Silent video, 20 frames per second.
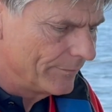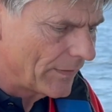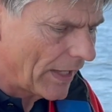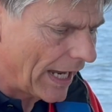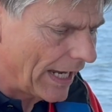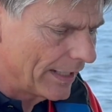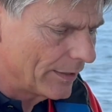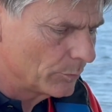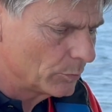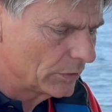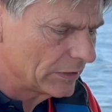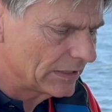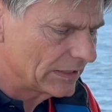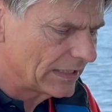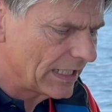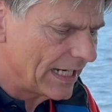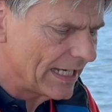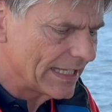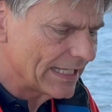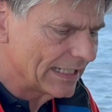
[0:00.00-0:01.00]
I would
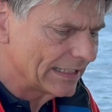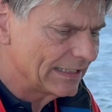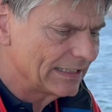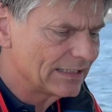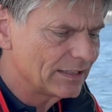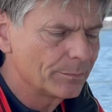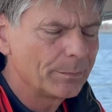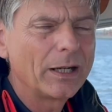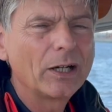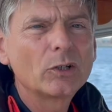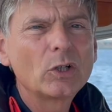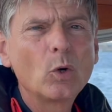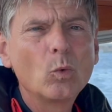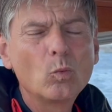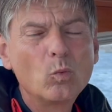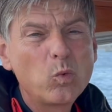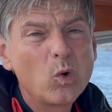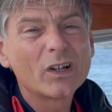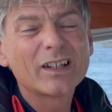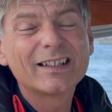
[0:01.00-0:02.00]
say that it's about
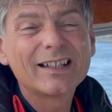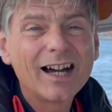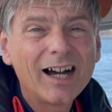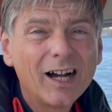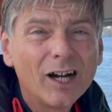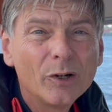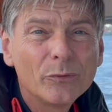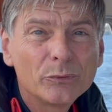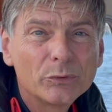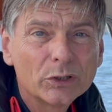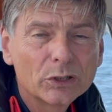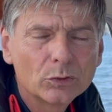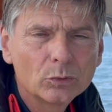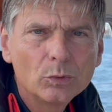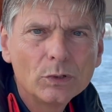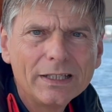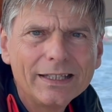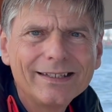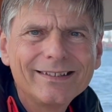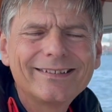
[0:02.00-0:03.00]
1.5
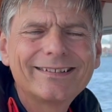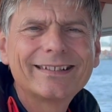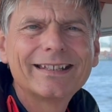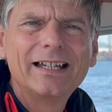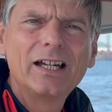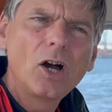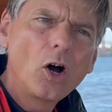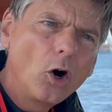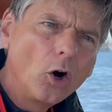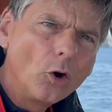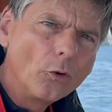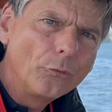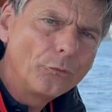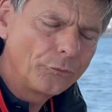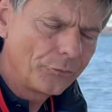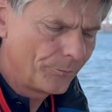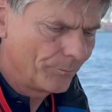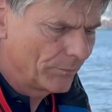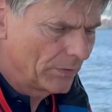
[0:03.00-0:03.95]
degrees off.